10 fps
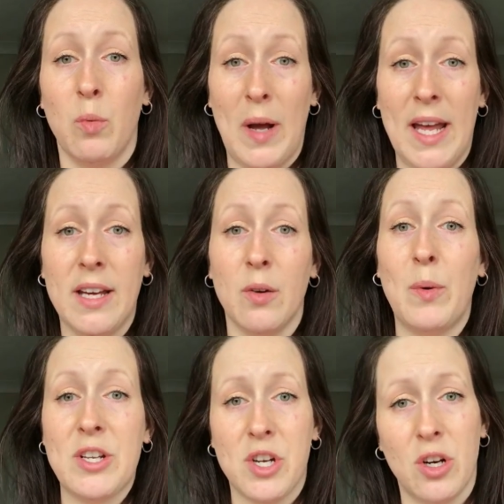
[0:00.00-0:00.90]
wig,
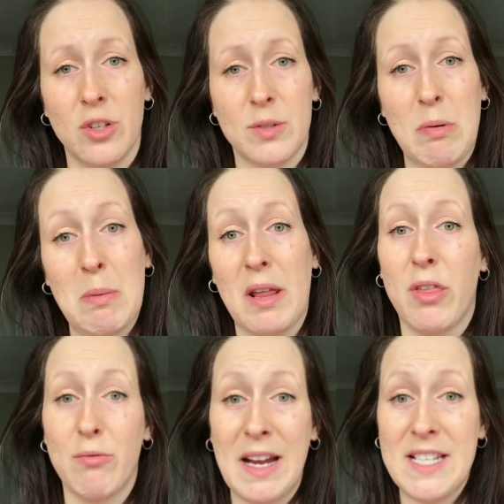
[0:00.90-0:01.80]
which costs probably
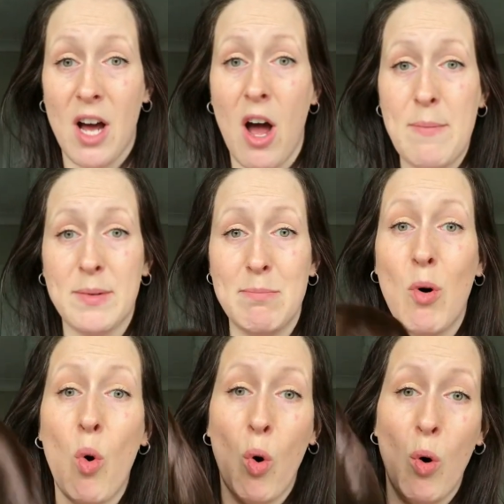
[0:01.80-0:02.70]
3 times
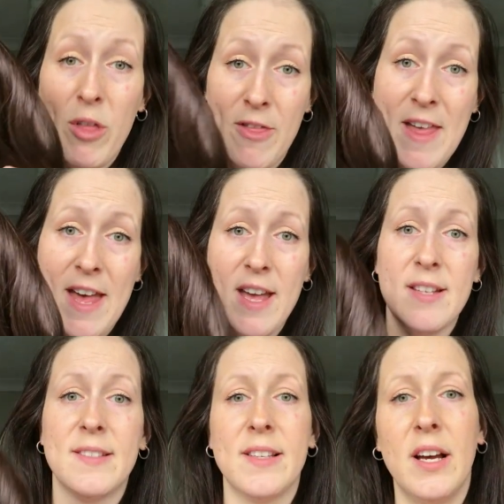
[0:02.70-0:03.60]
more than
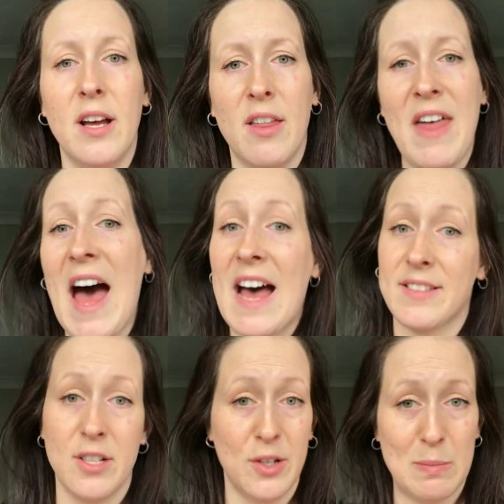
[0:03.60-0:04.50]
this, that
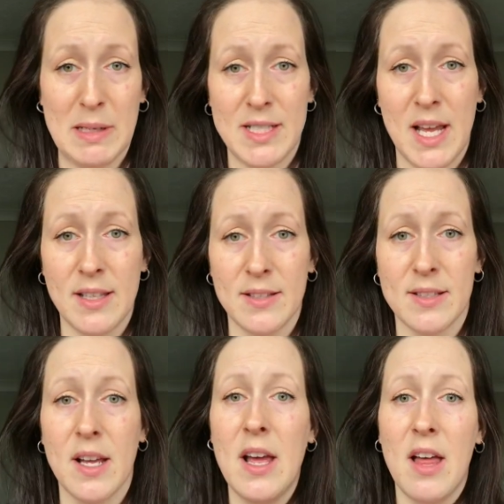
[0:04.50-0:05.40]
has no split
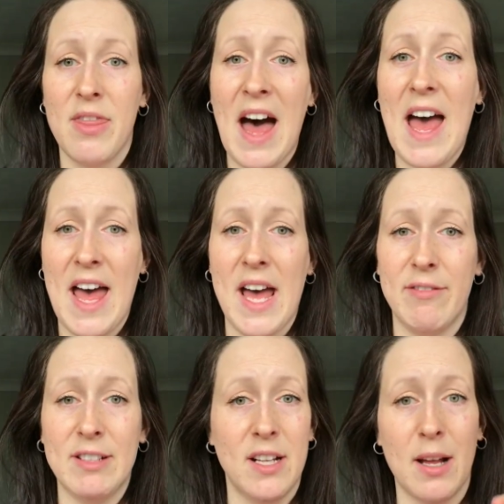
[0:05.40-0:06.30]
ends. That
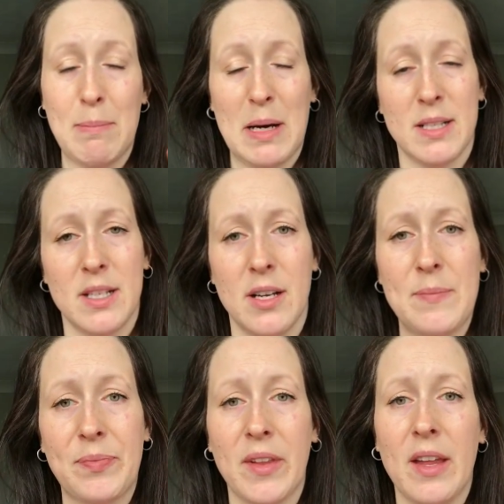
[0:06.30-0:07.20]
hair is like butter.
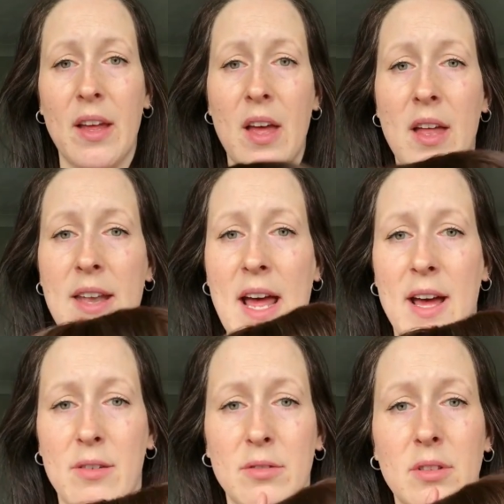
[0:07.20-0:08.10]

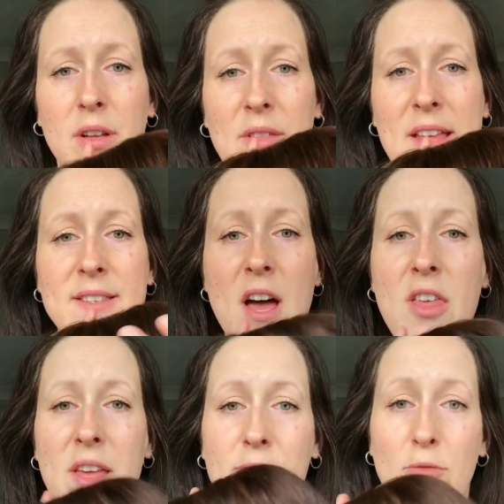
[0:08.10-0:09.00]
Now, there's
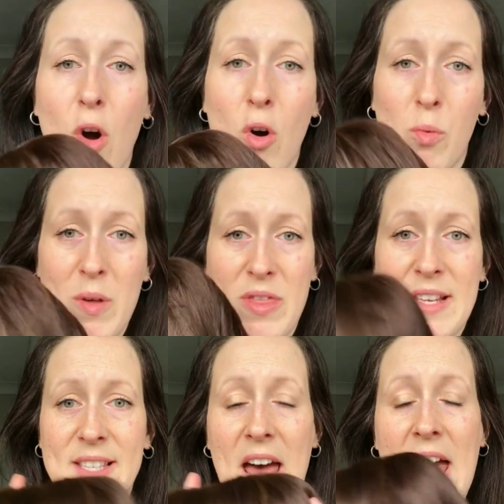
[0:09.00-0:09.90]
nothing wrong with
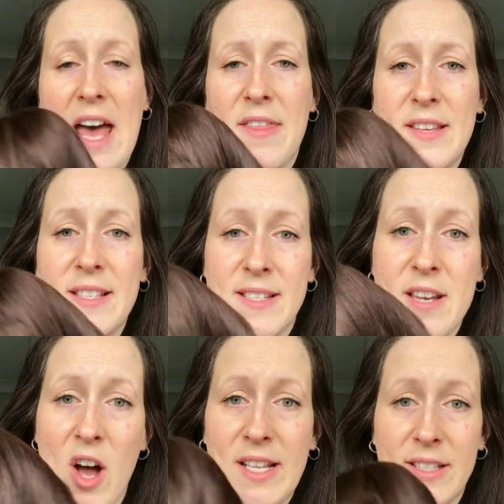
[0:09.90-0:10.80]
this hair. This is
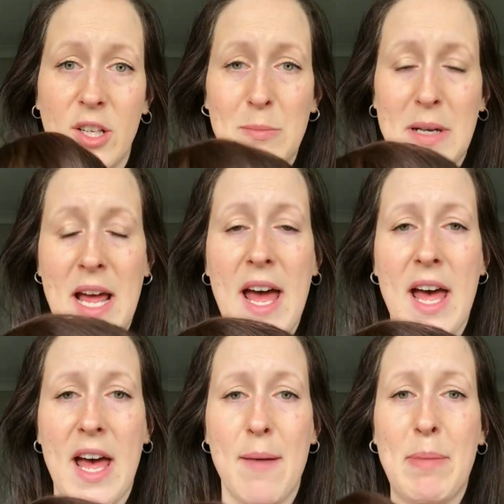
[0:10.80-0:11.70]
nice human
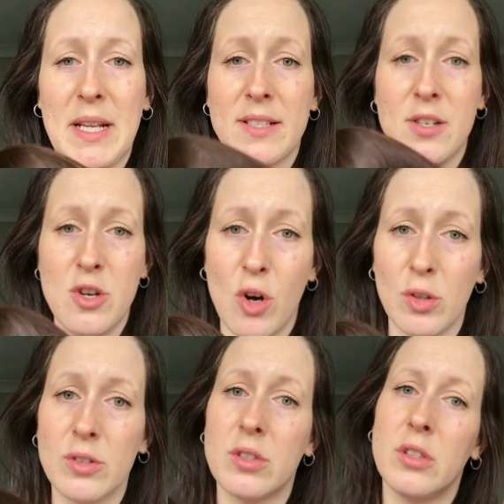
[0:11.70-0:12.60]
hair, but it's
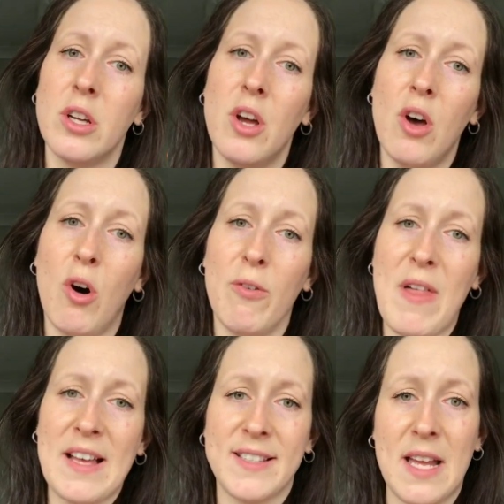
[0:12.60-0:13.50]
not of
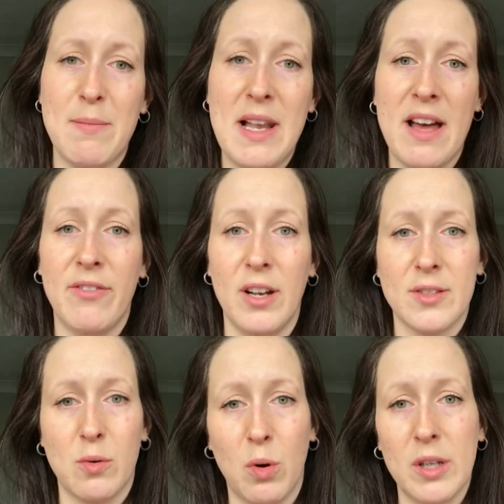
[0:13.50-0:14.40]
that same level
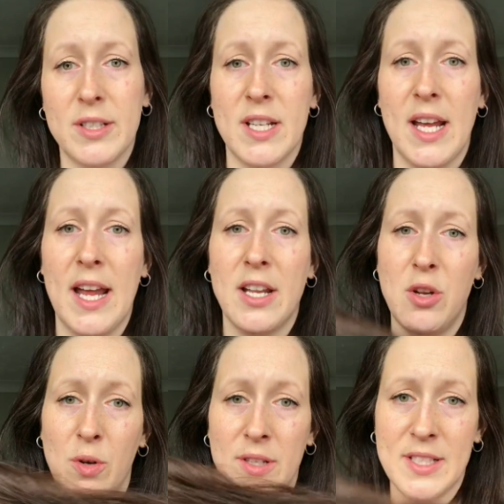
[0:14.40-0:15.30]
as quality, and
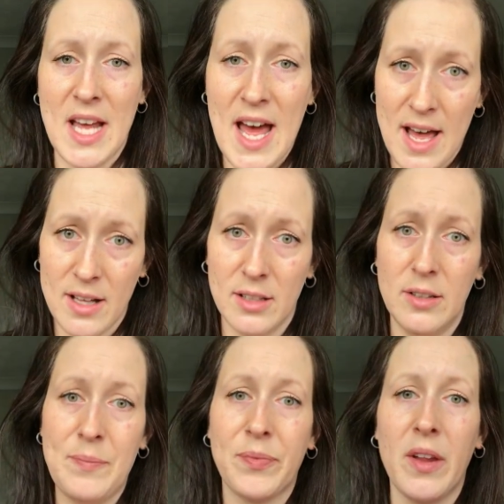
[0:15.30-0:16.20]
you can
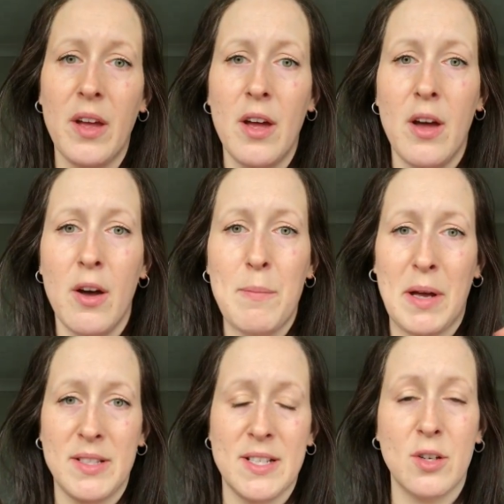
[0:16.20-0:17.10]
tell
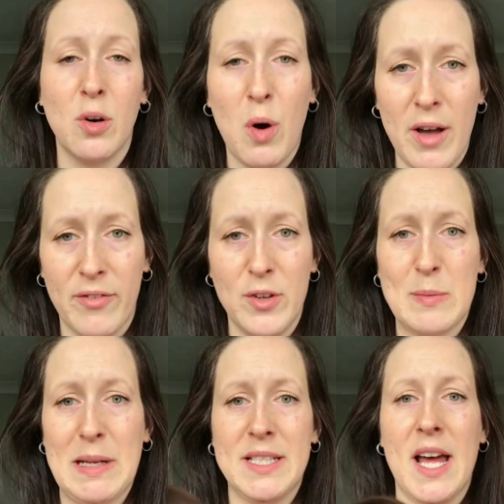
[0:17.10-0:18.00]
because it's got quite a few
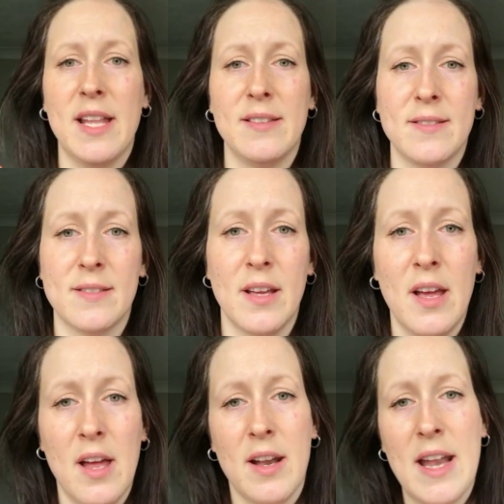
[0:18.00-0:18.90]
split ends.
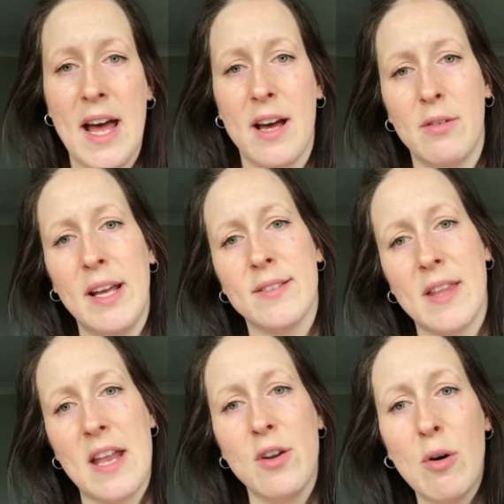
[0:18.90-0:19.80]
Now,
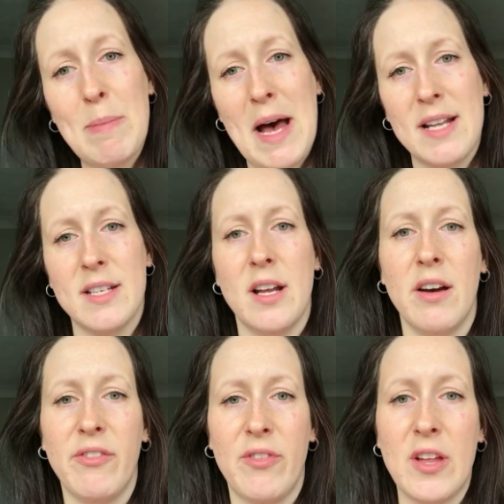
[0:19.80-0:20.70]
they're not bad
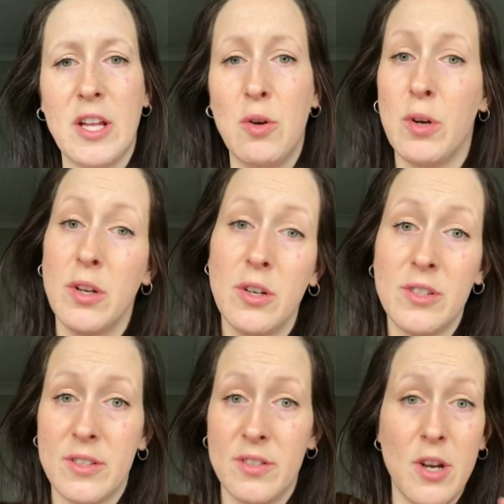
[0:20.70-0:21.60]
enough that you can
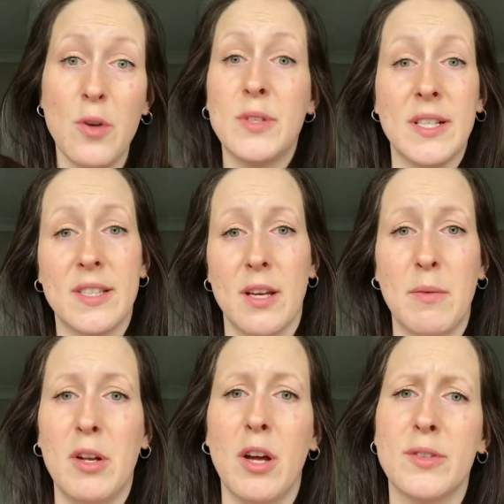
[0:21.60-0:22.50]
notice
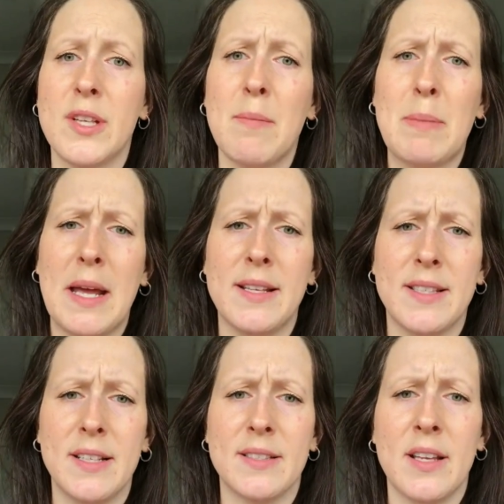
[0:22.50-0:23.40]
them. You know, some
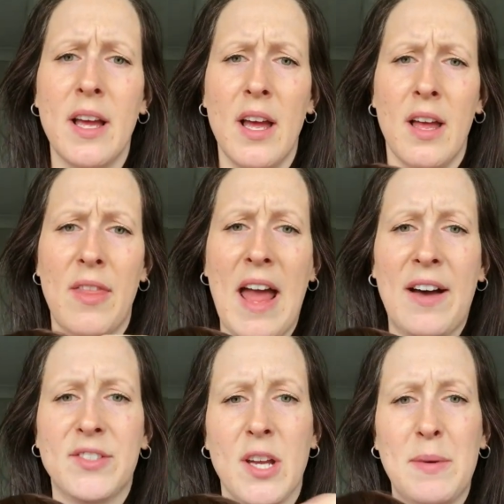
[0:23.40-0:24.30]
pieces, they
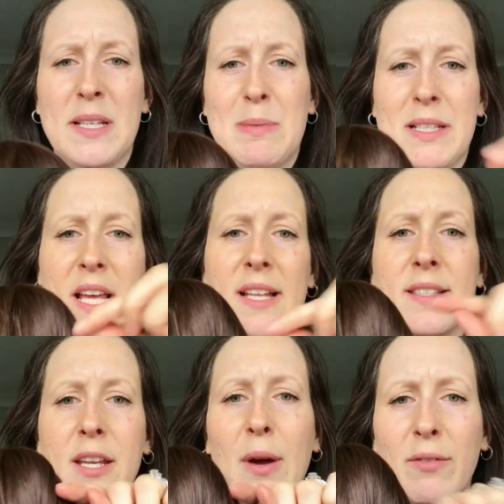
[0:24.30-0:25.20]
have so many split
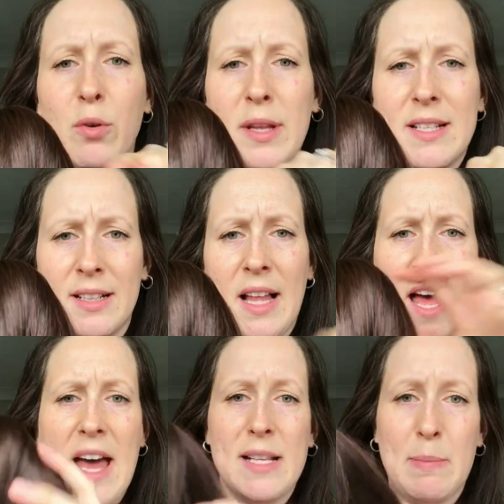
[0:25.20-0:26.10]
ends that you have all these little
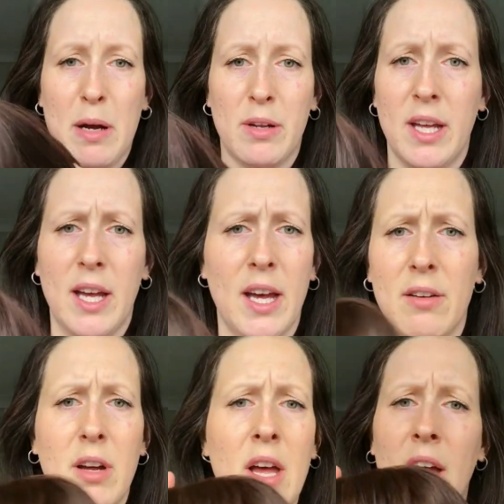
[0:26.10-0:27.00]
hairs poking
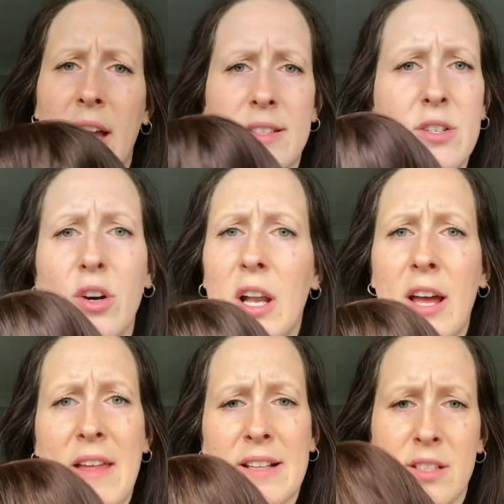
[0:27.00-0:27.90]
out. It's not
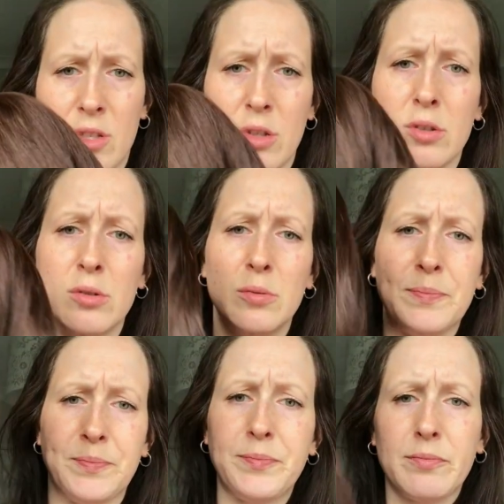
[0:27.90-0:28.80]
like that at all.